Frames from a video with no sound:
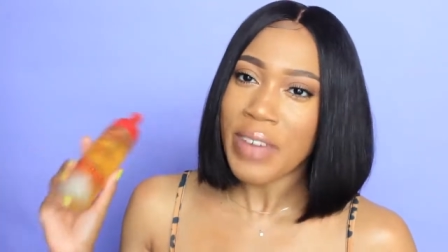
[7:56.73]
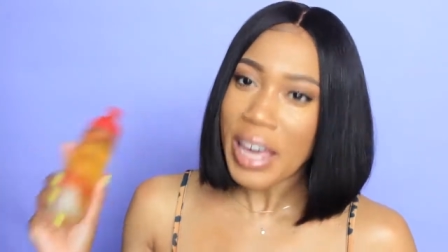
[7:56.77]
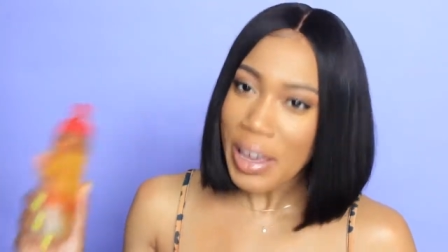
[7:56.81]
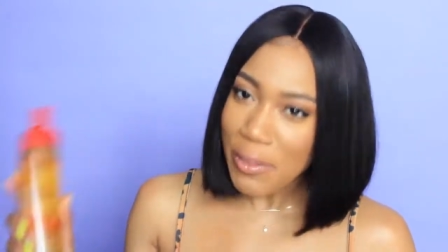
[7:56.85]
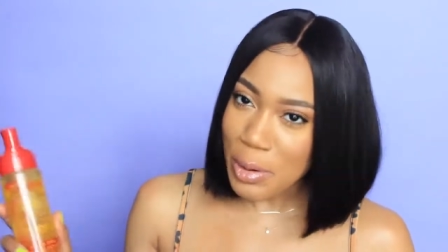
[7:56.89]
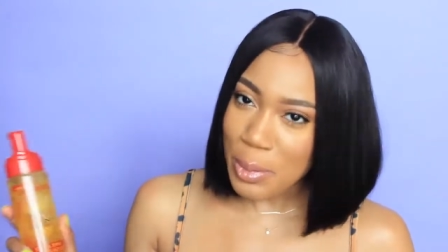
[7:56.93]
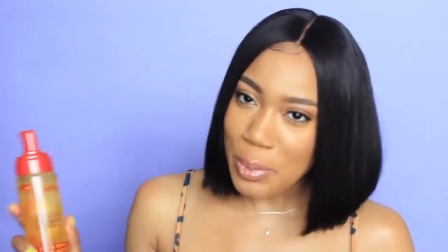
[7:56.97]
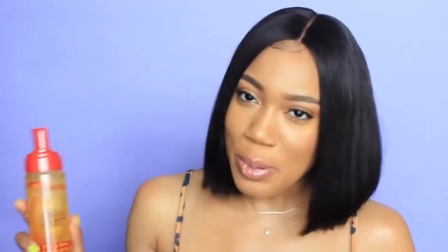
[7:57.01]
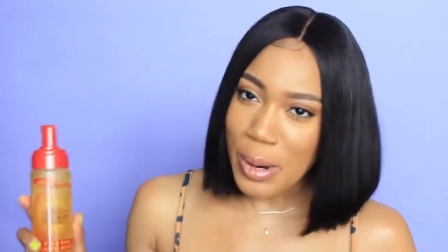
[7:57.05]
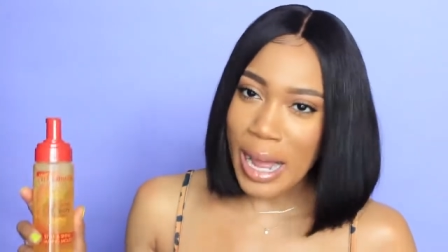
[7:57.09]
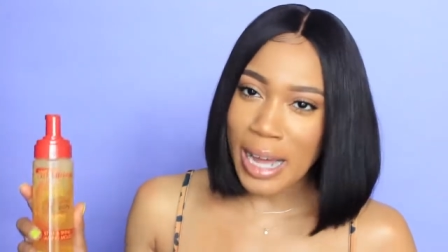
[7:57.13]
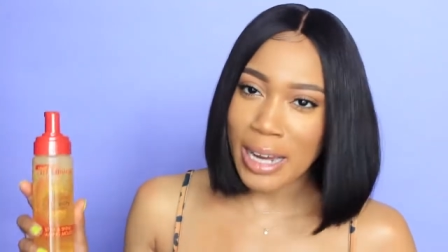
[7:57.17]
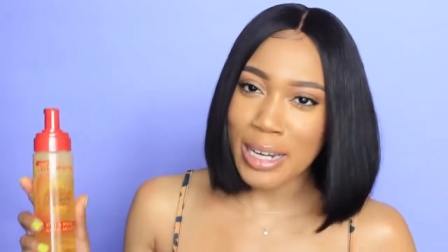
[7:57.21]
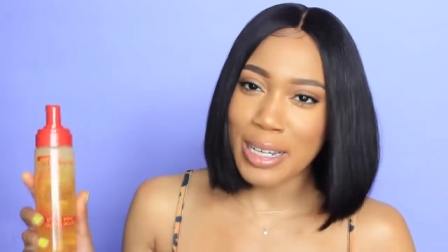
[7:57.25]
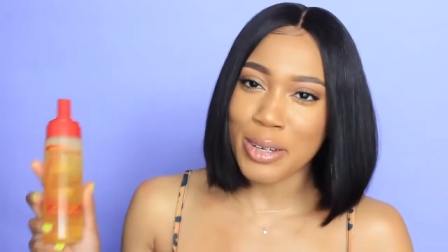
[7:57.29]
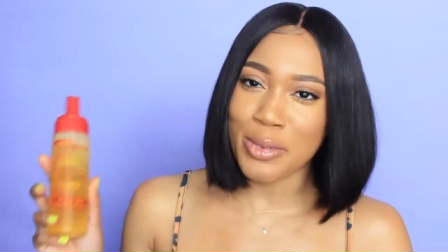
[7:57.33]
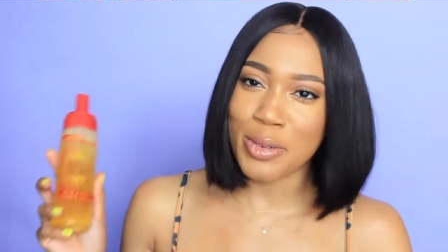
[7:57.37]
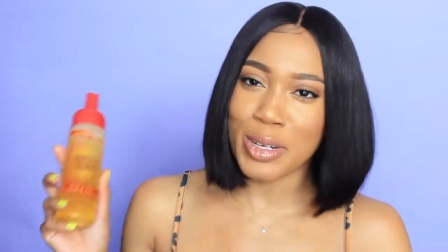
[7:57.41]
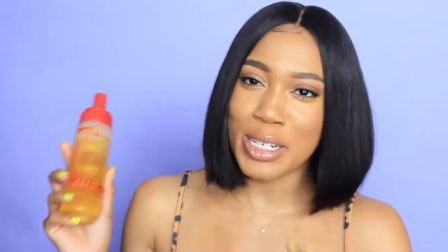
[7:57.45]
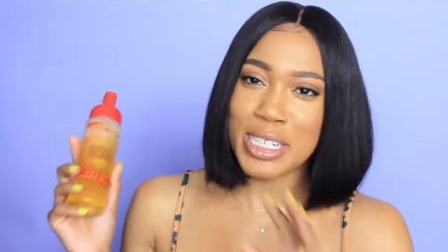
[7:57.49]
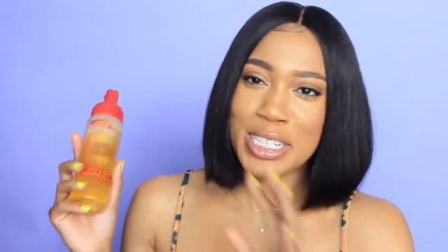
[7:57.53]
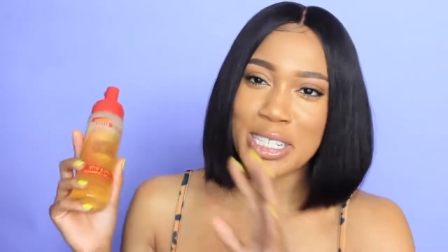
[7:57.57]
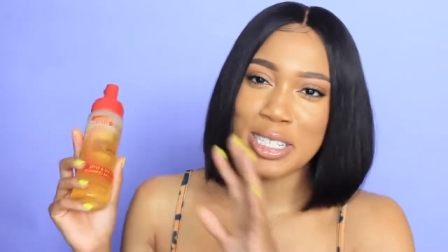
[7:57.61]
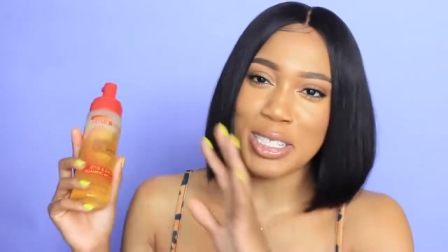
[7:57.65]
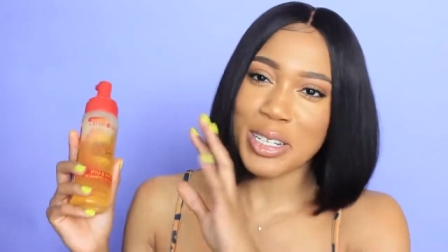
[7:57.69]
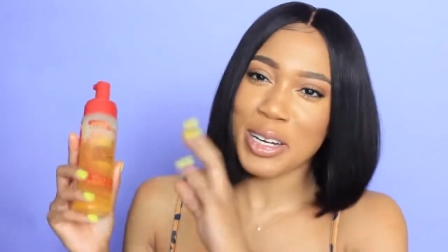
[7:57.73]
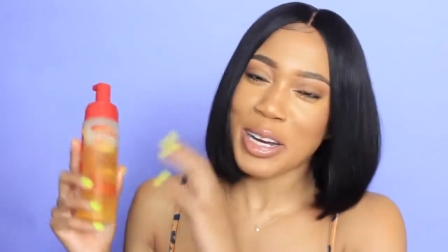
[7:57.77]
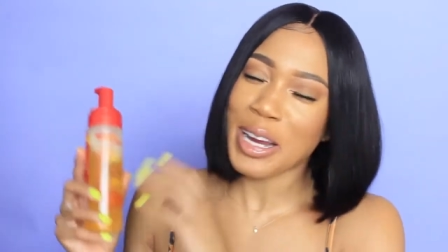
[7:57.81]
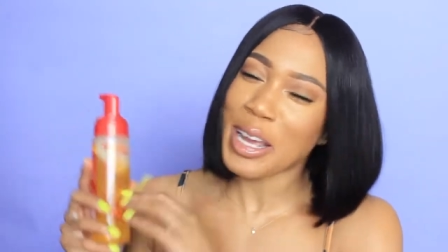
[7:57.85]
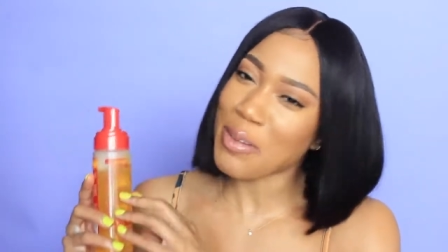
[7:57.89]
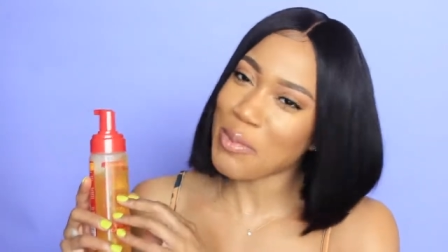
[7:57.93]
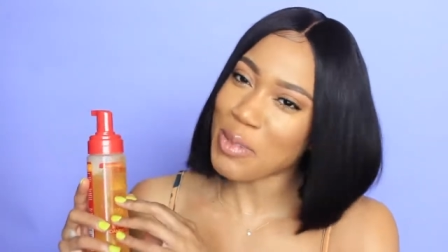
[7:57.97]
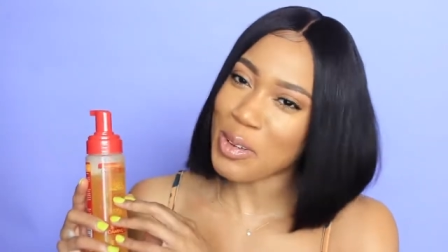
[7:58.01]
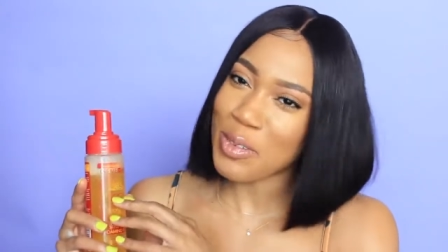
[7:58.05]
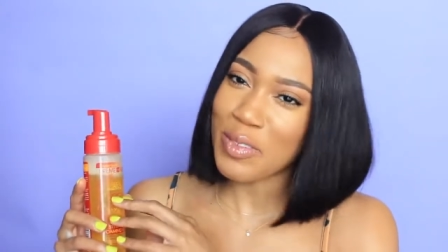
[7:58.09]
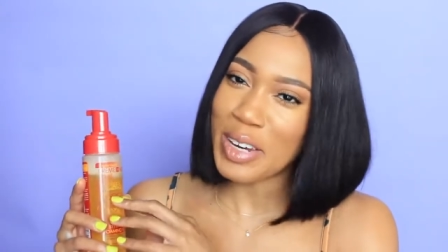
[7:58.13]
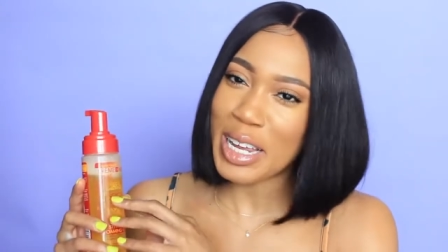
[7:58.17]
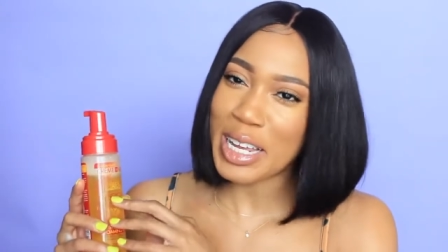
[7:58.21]
favorite product which is
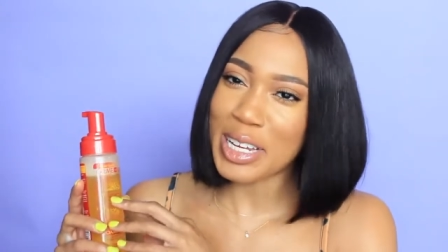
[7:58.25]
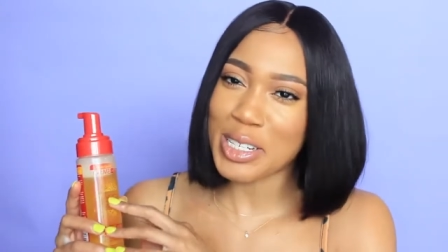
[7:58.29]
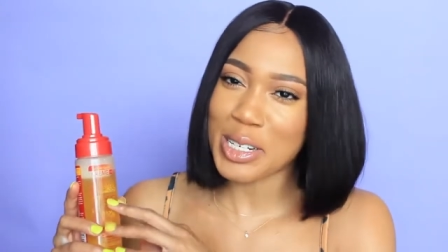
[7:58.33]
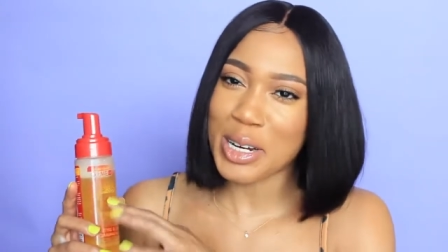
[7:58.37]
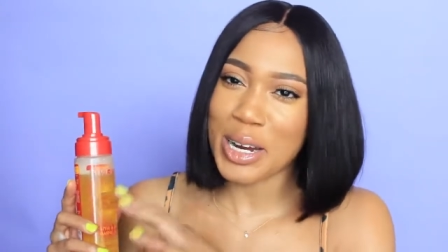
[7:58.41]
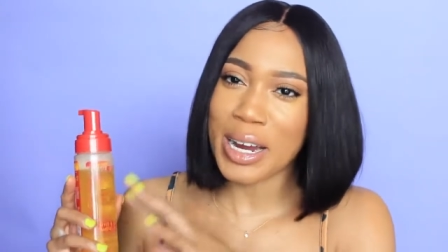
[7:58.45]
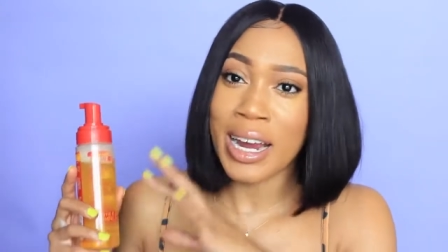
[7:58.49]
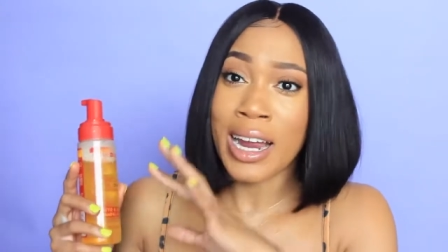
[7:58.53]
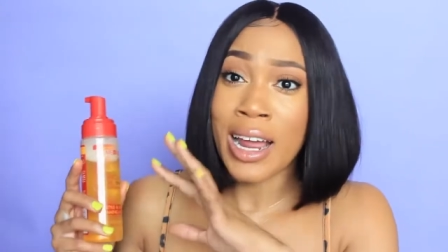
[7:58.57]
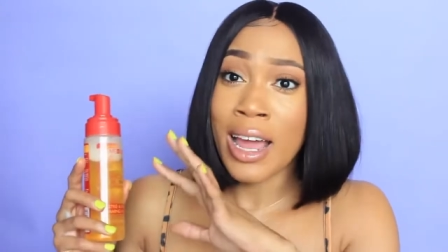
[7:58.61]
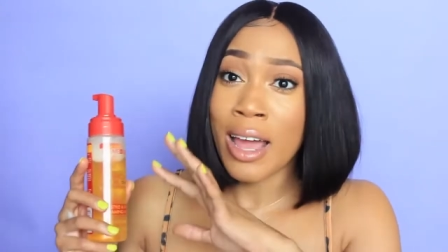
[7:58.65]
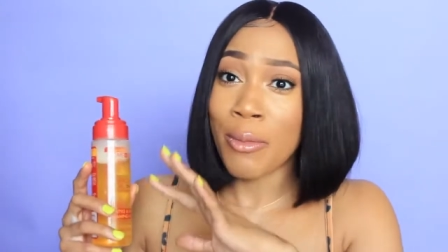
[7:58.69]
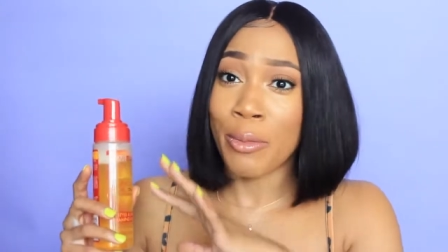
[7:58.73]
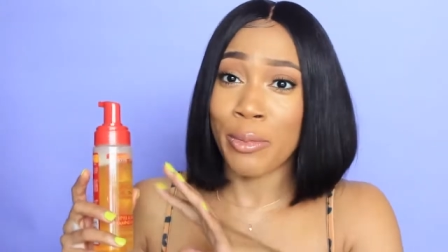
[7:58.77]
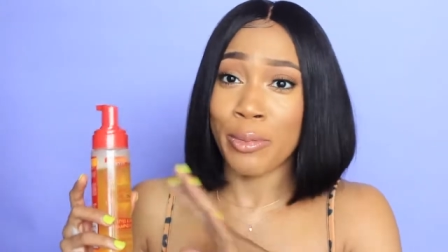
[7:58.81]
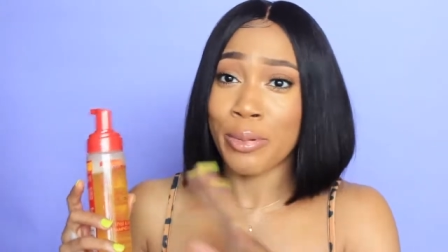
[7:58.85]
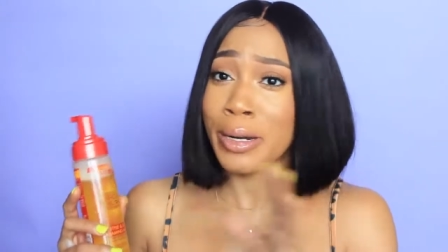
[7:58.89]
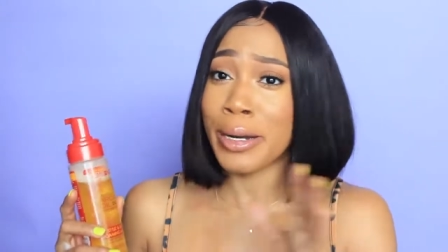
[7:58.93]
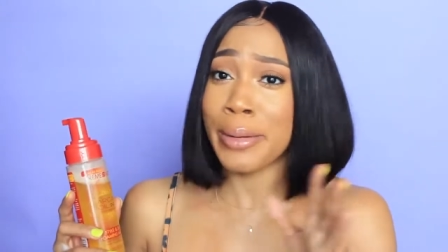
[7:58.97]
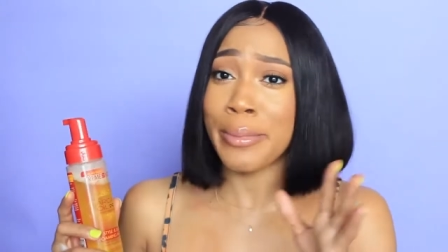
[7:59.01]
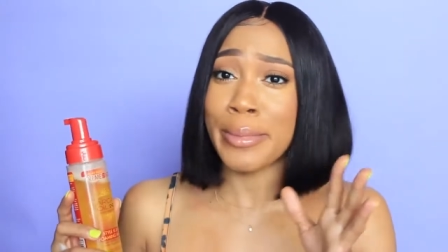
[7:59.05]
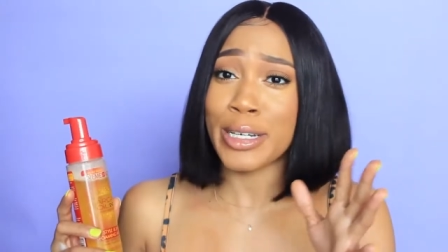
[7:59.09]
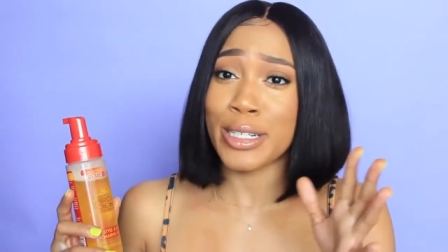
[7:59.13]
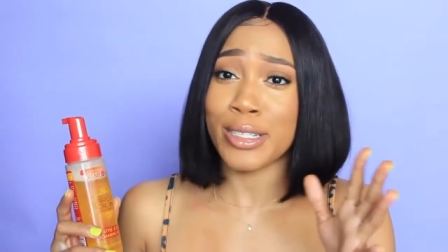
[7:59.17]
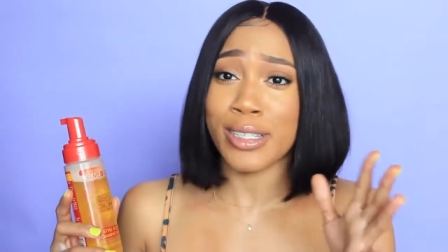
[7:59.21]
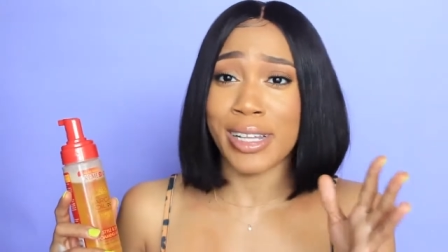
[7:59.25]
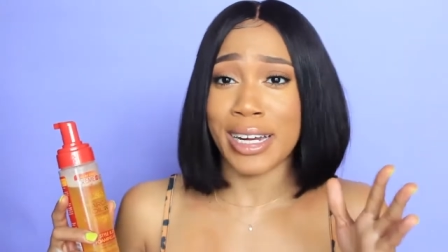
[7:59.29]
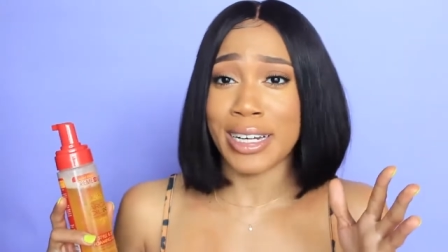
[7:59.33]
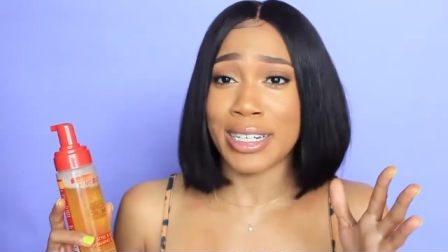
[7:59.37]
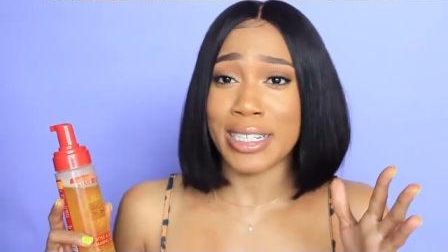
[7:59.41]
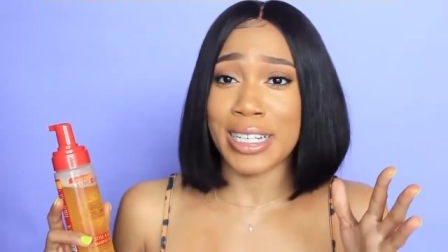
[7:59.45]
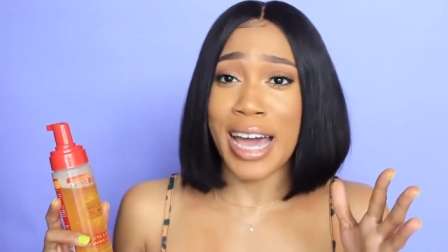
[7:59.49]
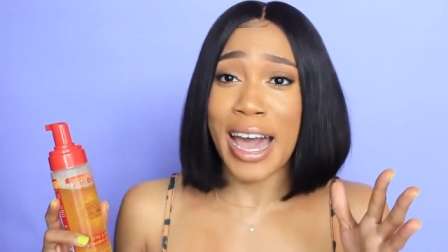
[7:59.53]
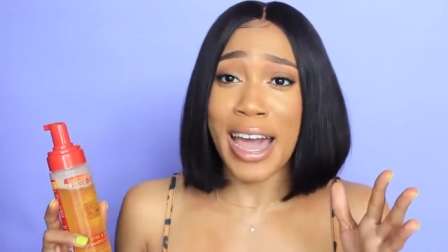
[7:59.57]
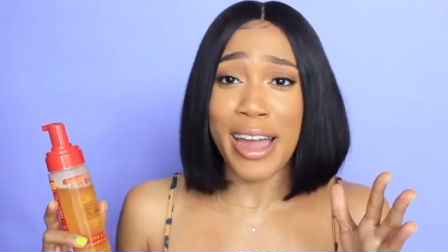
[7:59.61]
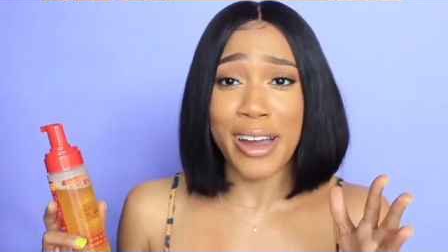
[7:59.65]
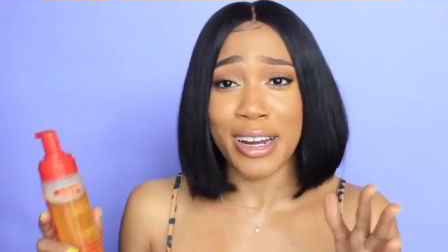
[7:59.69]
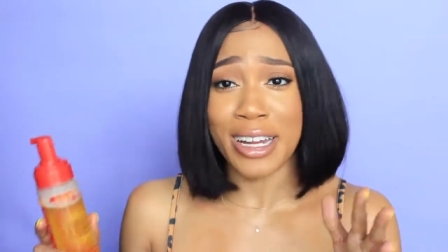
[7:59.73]
cream of nature pretty much their
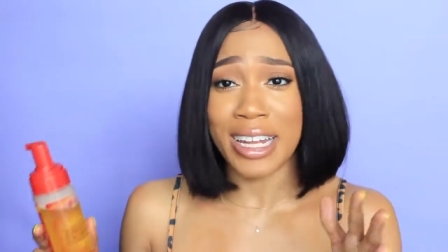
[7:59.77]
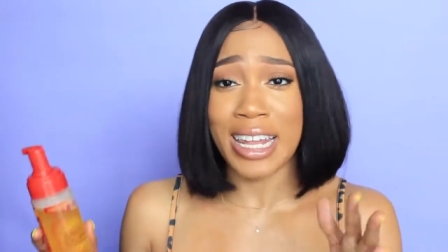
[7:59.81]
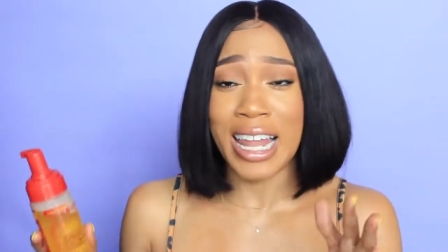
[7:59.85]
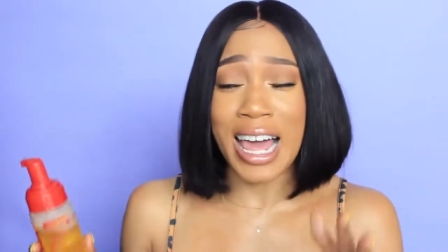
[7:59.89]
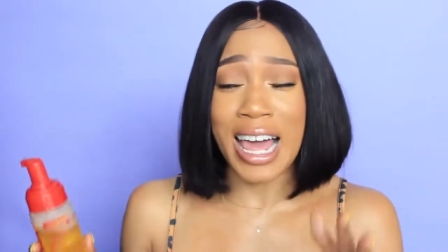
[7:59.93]
entire